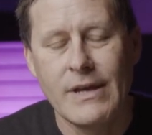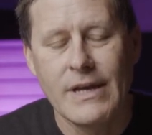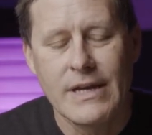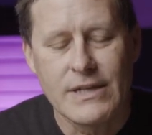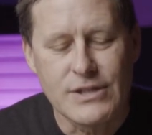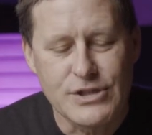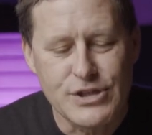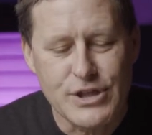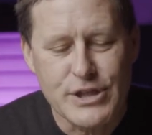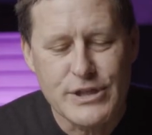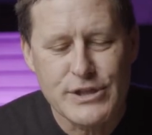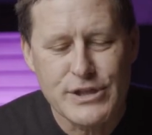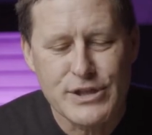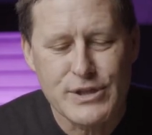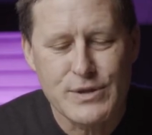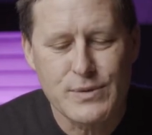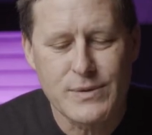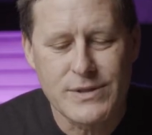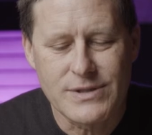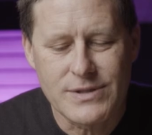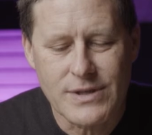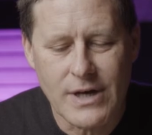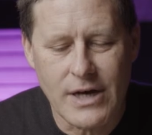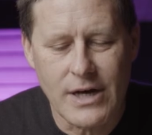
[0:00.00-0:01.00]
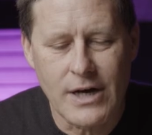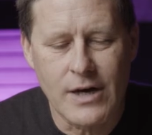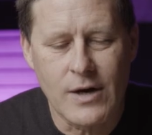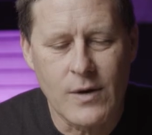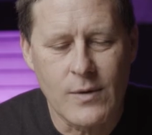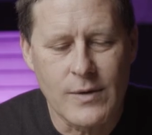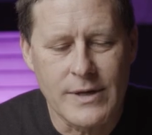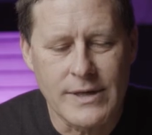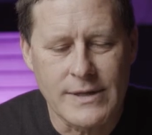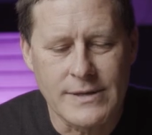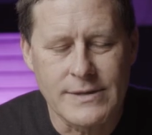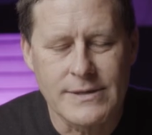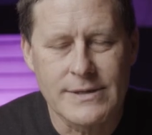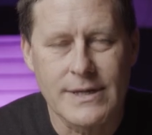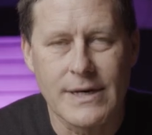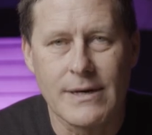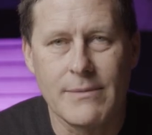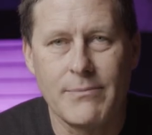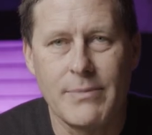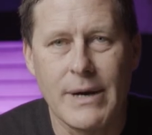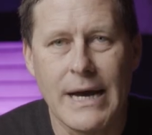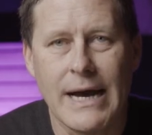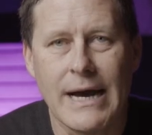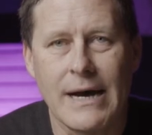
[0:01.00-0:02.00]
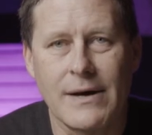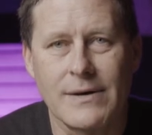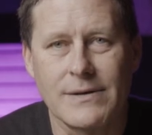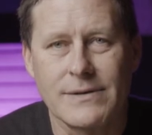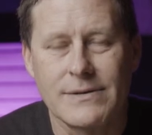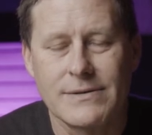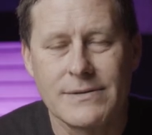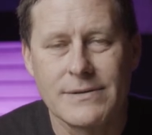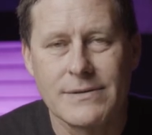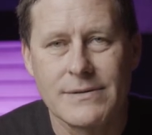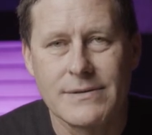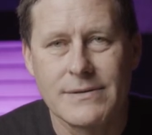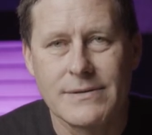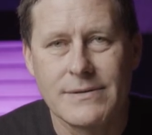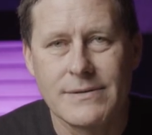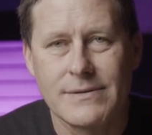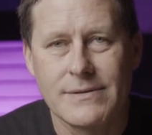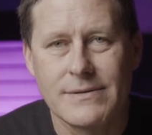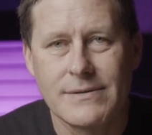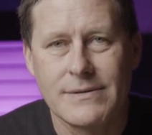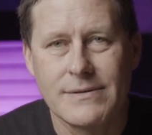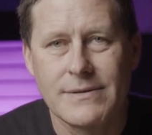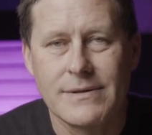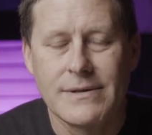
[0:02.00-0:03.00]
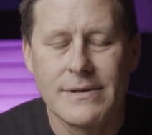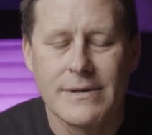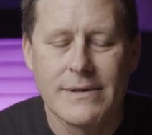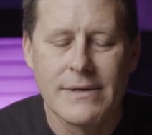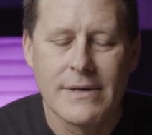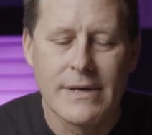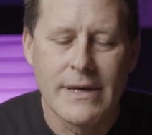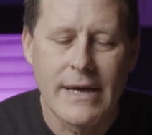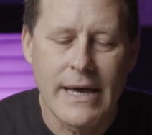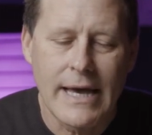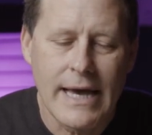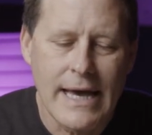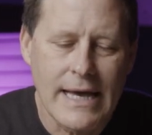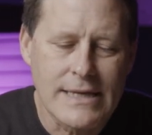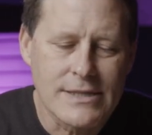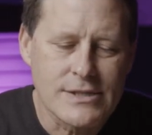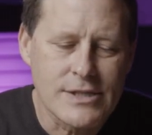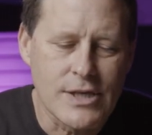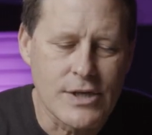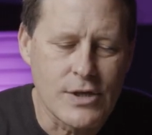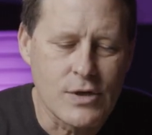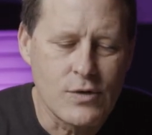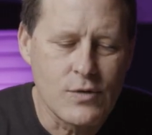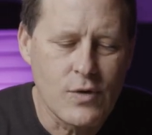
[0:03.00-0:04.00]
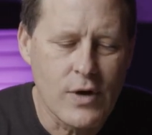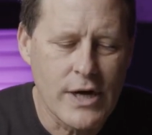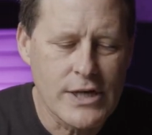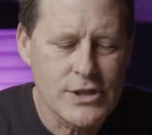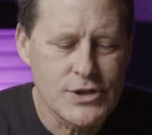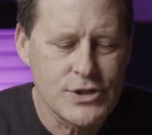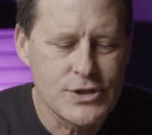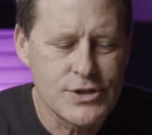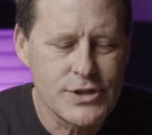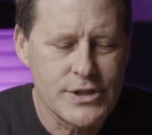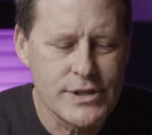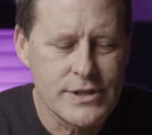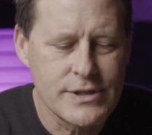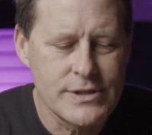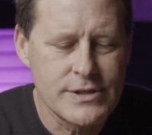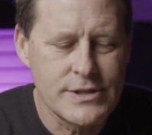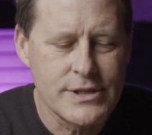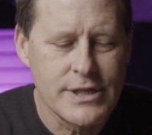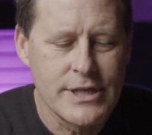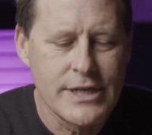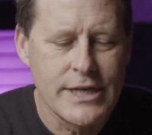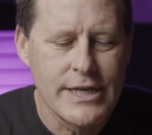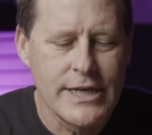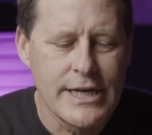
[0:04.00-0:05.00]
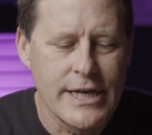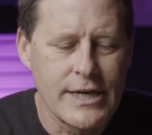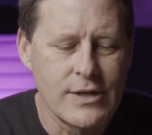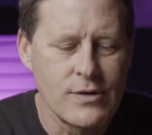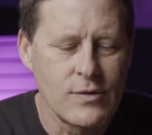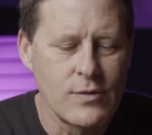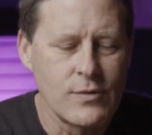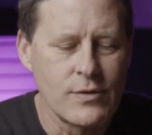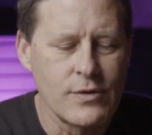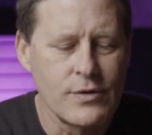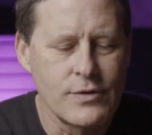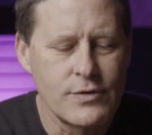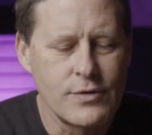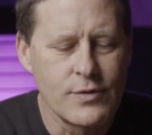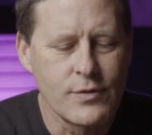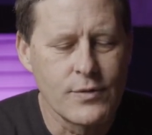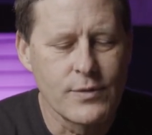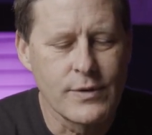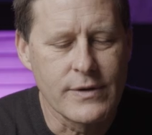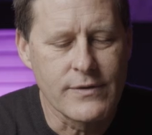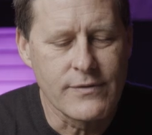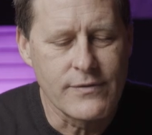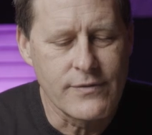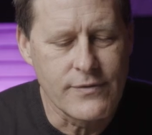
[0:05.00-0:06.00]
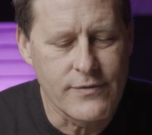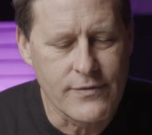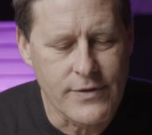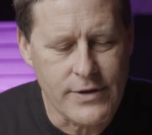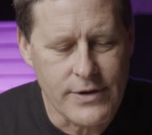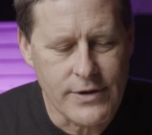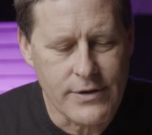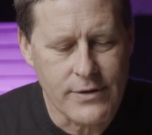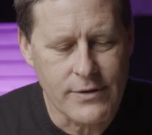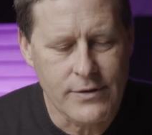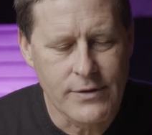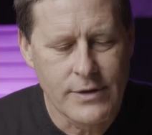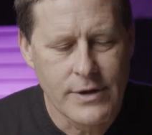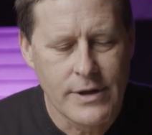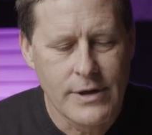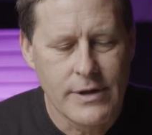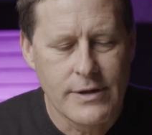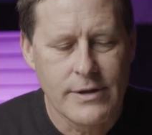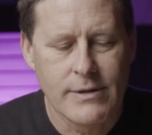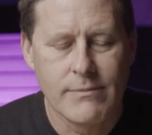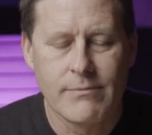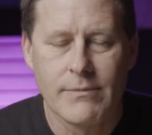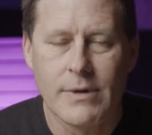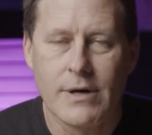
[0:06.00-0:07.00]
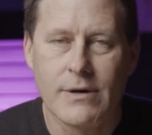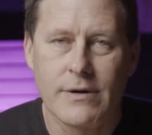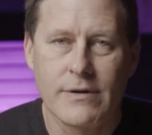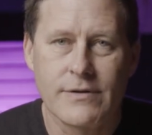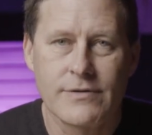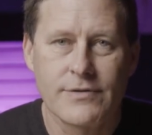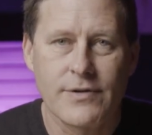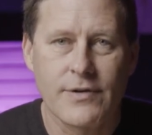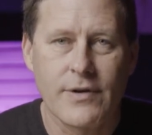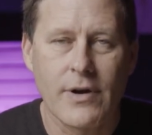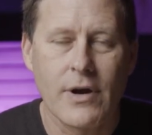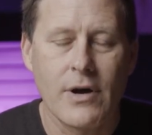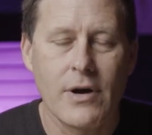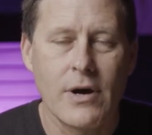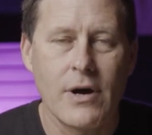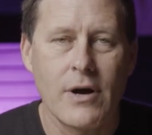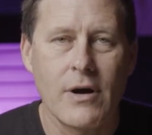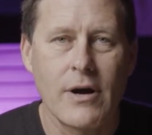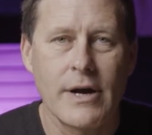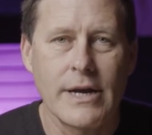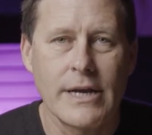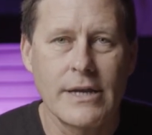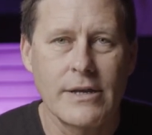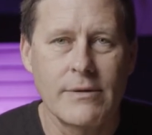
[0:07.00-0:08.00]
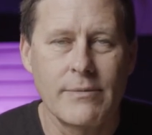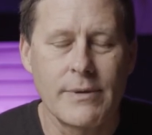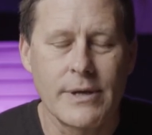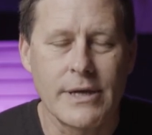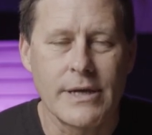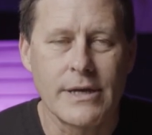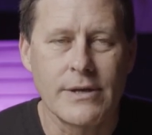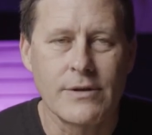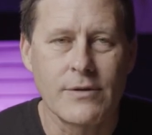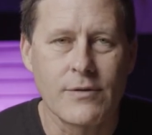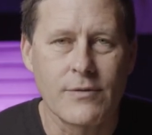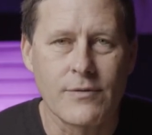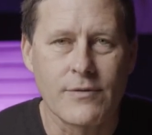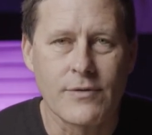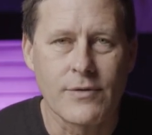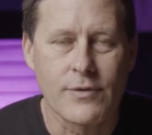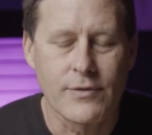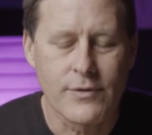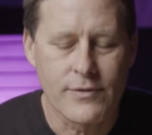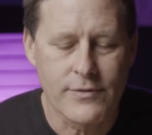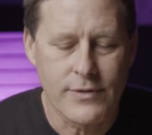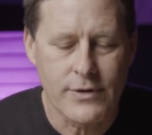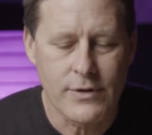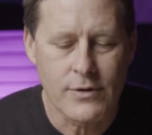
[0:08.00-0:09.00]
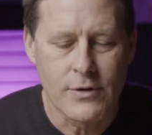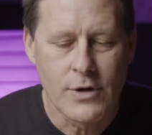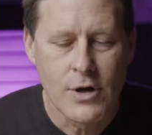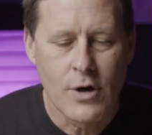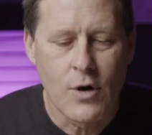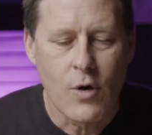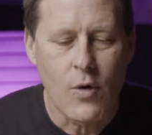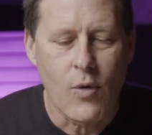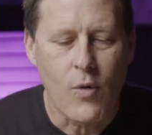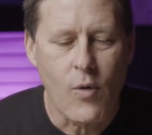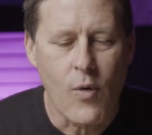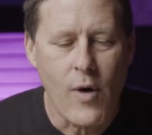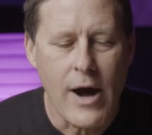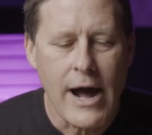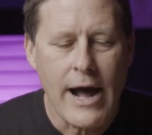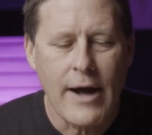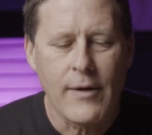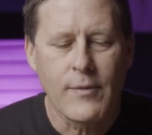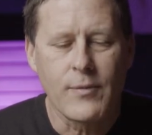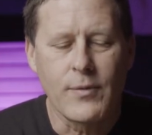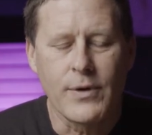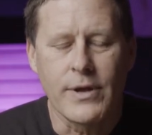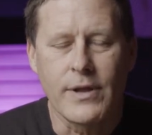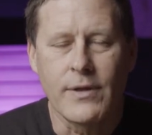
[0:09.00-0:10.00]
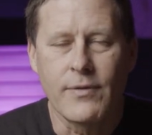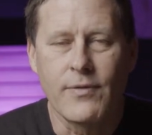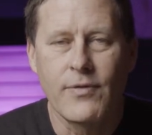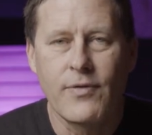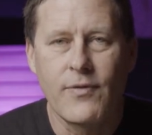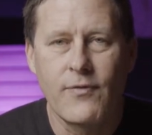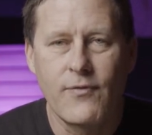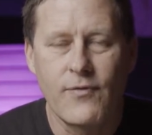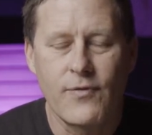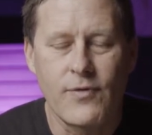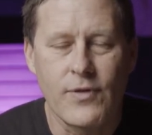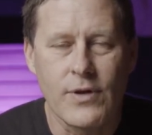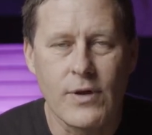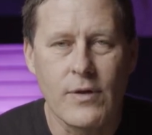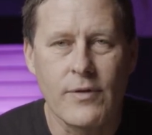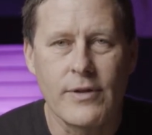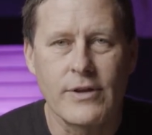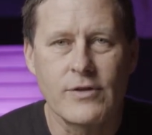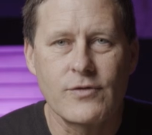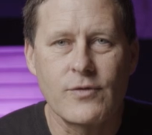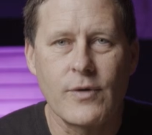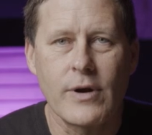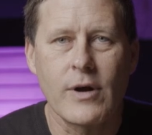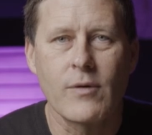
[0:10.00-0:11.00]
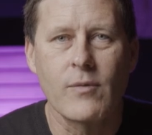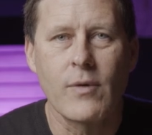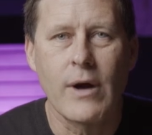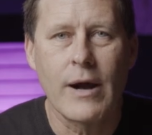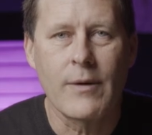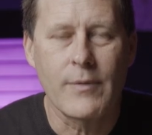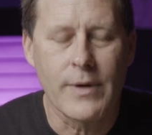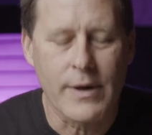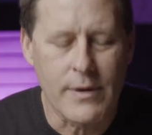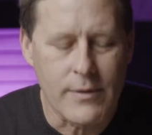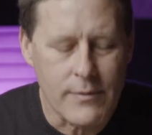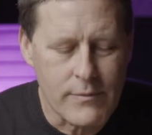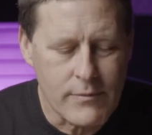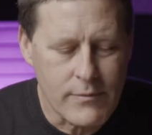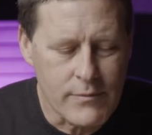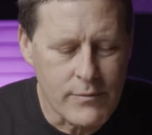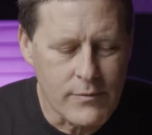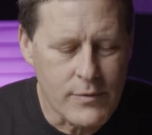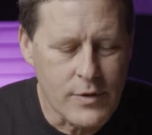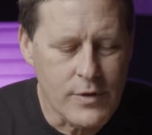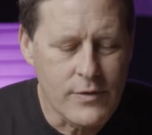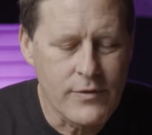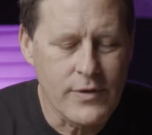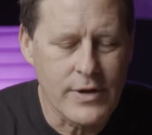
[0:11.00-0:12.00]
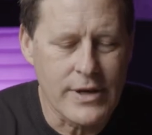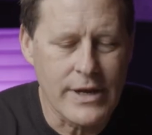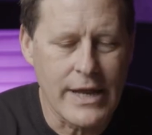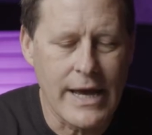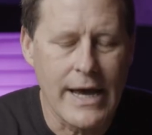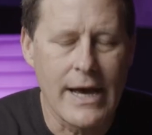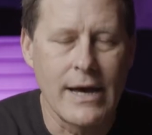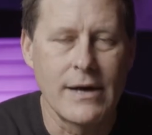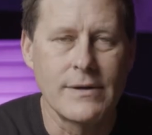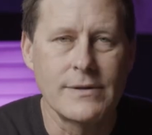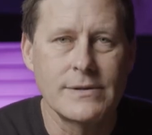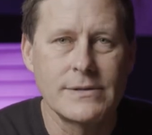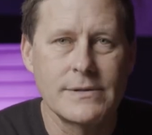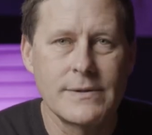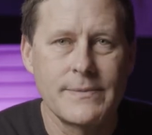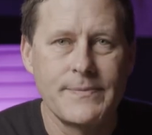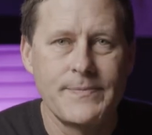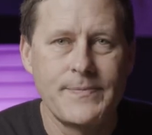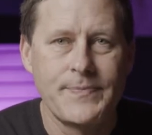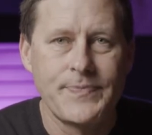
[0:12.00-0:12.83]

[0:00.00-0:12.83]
And Jesus was always about asking questions in order to reveal the motives of our heart and to begin to reveal why we feel this way, or why we're moving out,